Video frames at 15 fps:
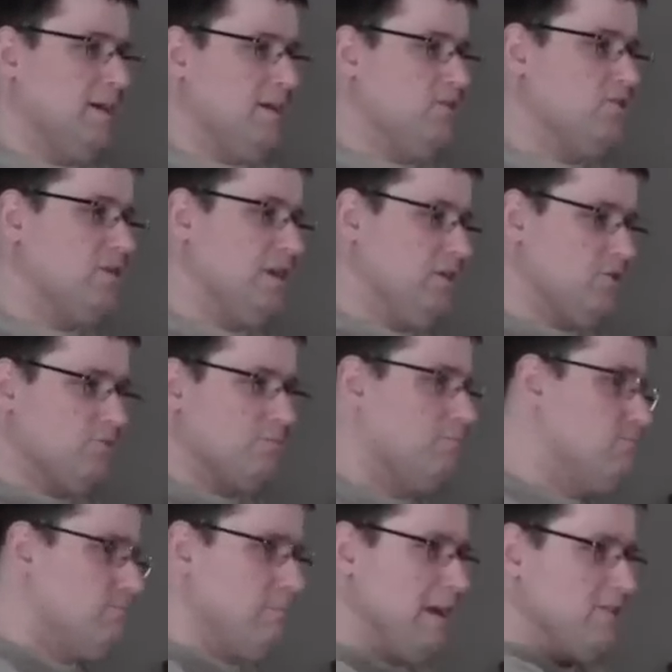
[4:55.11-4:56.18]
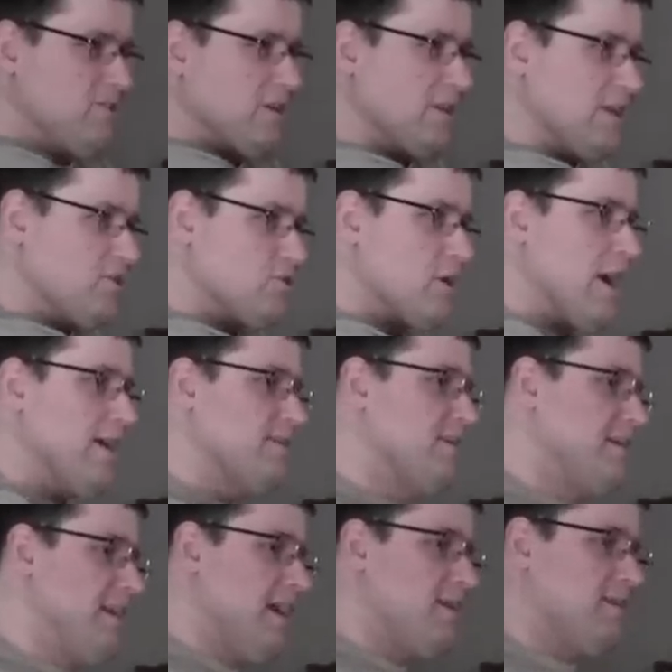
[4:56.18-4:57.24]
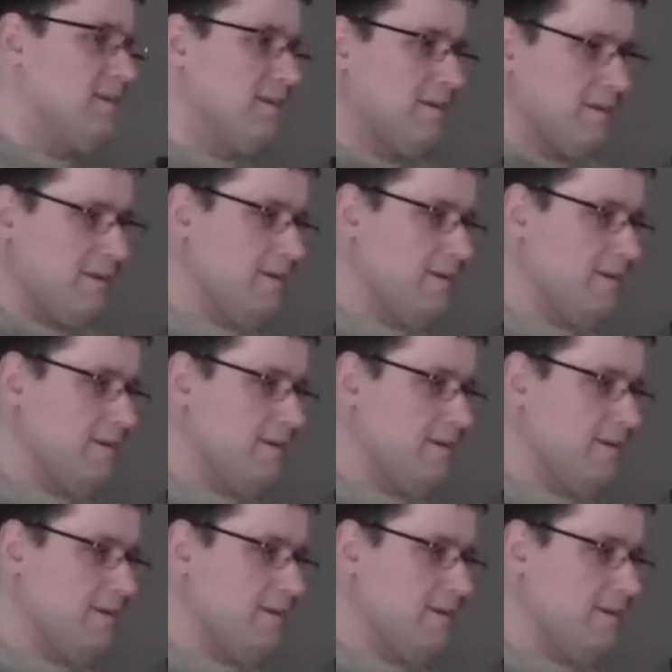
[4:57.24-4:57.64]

He's, he's basically trying to get